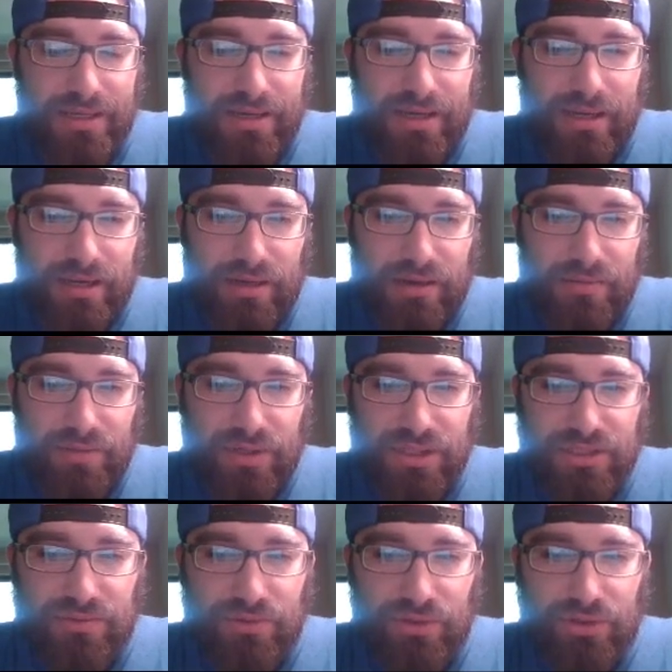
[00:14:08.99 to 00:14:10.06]
You get
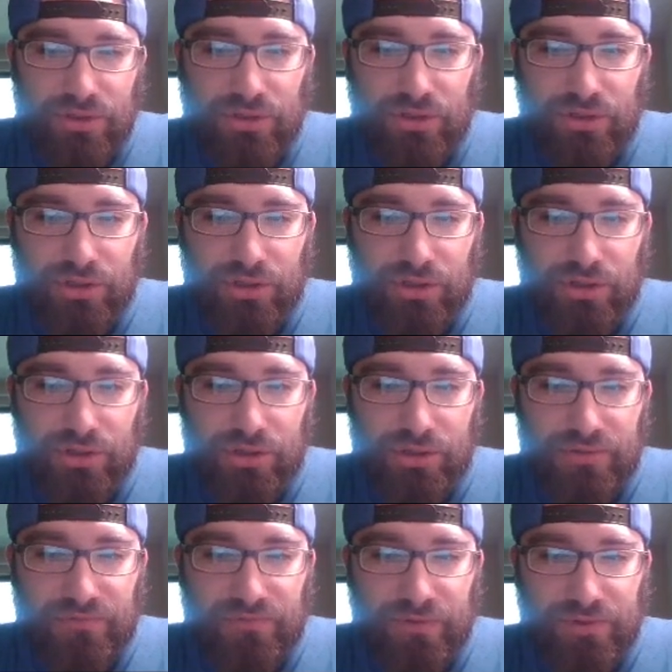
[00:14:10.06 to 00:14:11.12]
some good
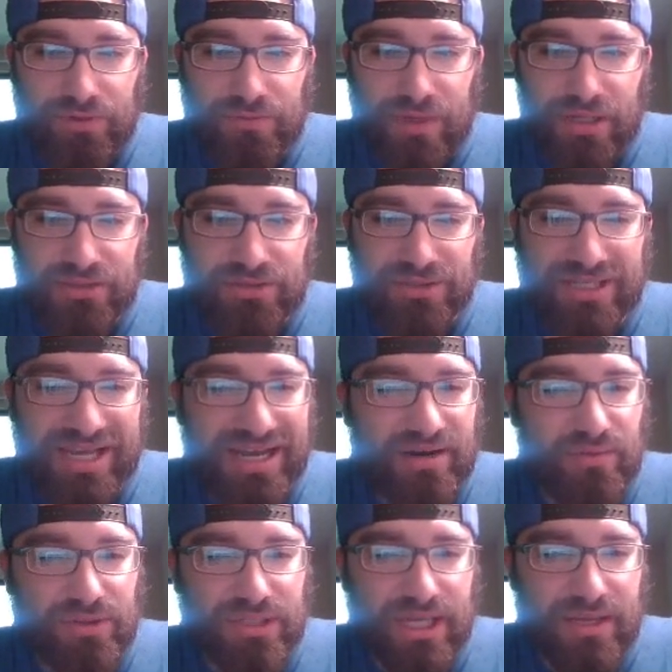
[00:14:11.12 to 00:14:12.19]
fusion monsters. Kind of
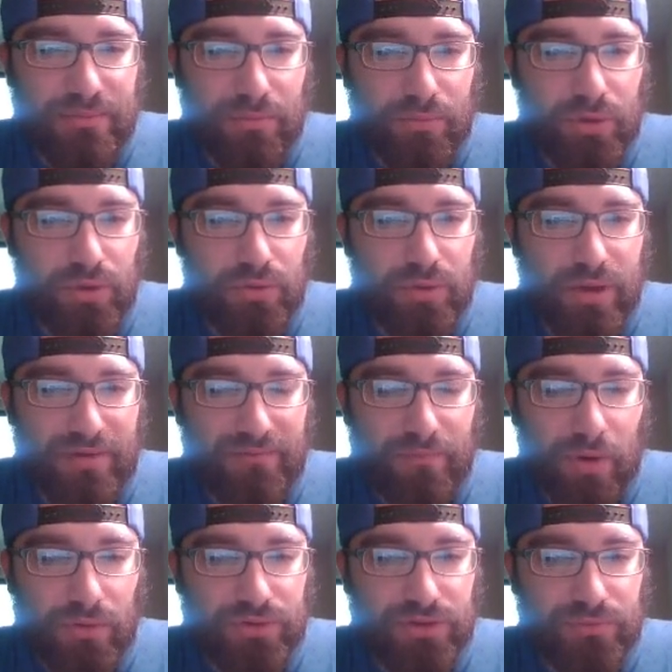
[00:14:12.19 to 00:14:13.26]
wish you would have
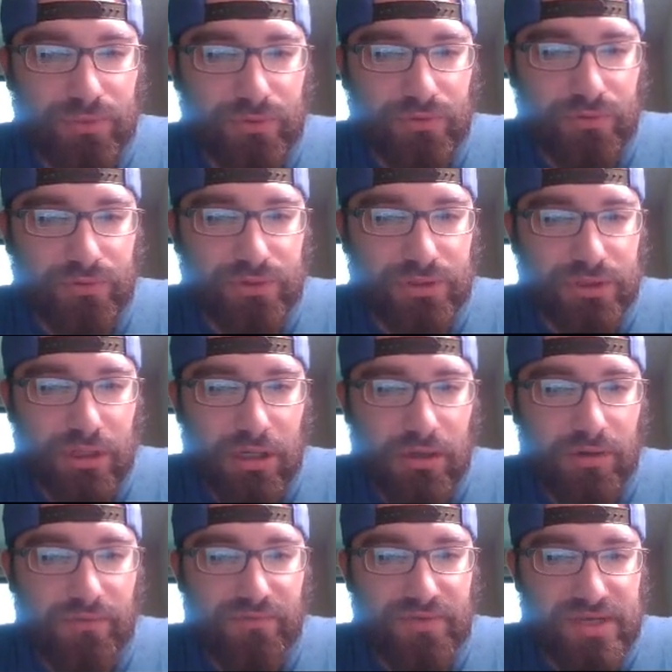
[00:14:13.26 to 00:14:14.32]
multiples
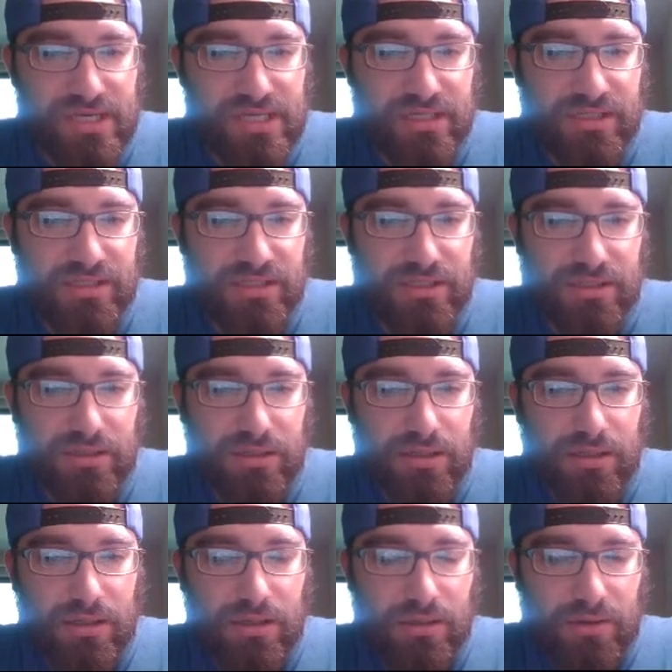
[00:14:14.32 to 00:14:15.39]
of these
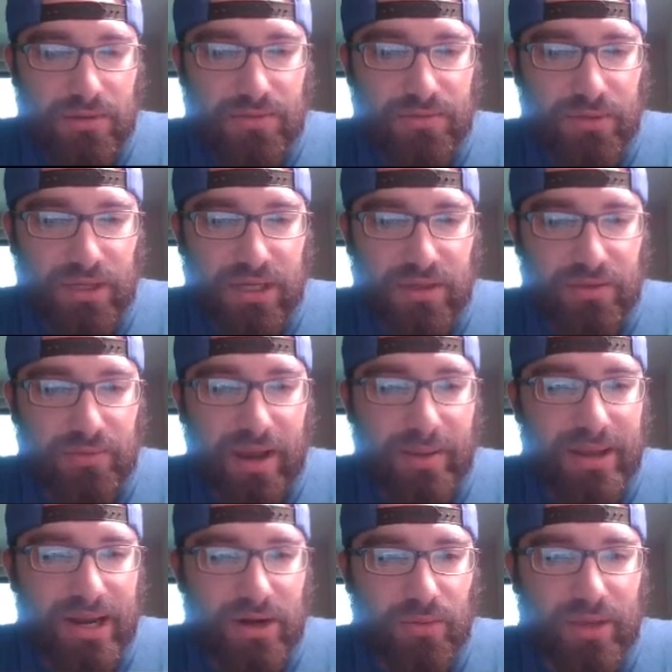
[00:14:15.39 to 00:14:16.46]
3 on the right. I
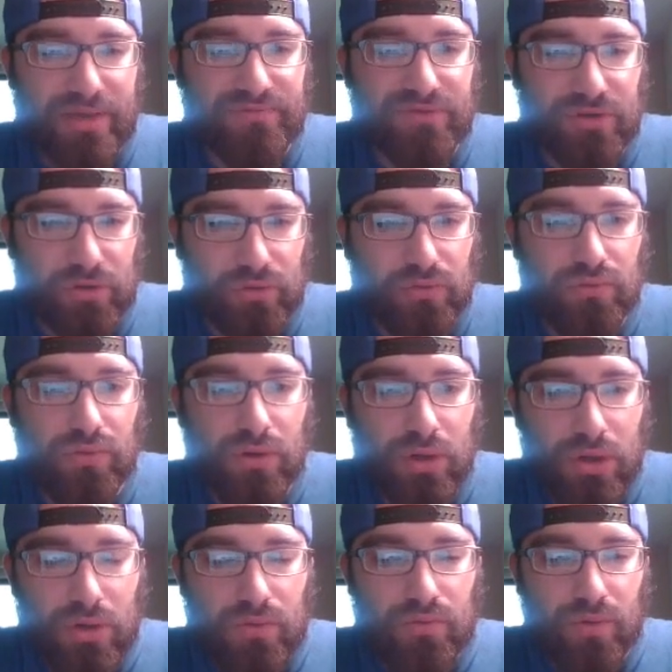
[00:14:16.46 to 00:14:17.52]
mean, I know we have 2.
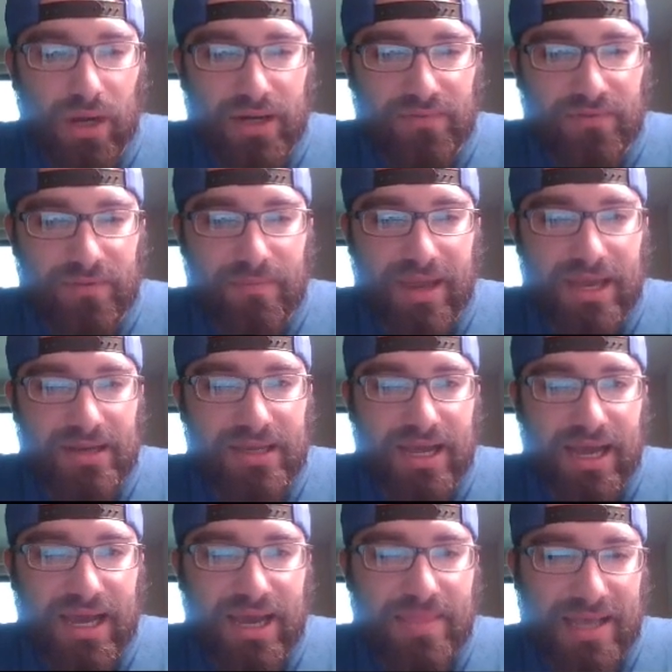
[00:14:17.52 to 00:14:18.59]
Right, of the main guy,
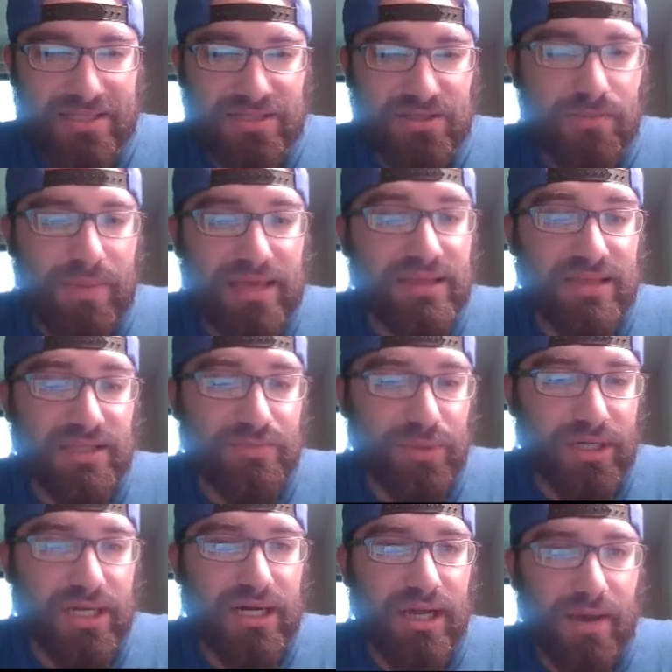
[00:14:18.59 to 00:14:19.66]
and that's the main thing that's
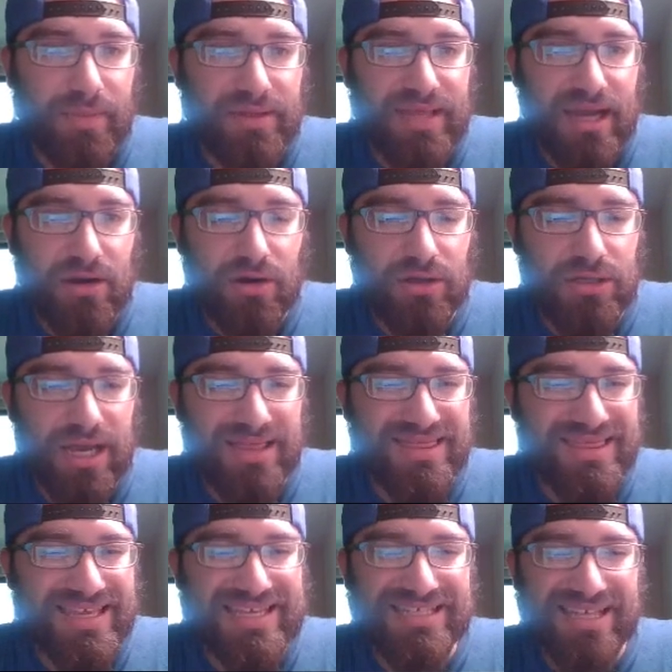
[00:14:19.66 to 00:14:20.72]
bringing it up. Like, that card, I
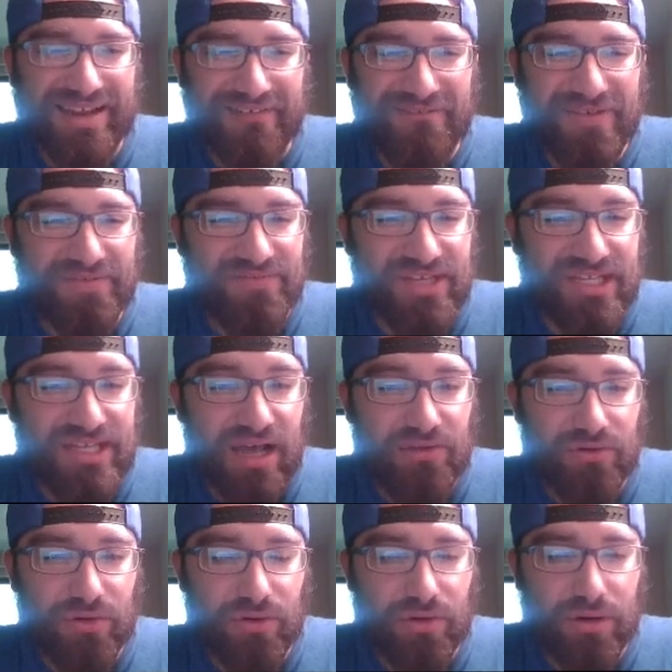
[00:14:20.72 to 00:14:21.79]
think, is like a
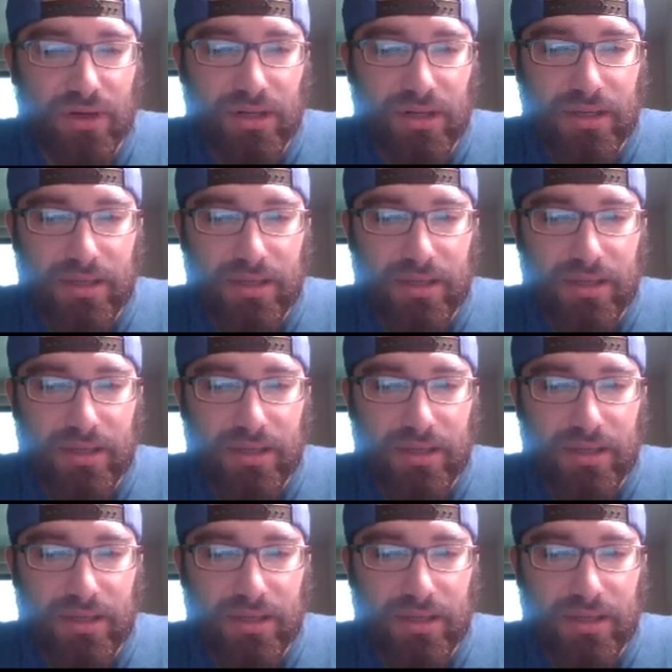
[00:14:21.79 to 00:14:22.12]
$15 card.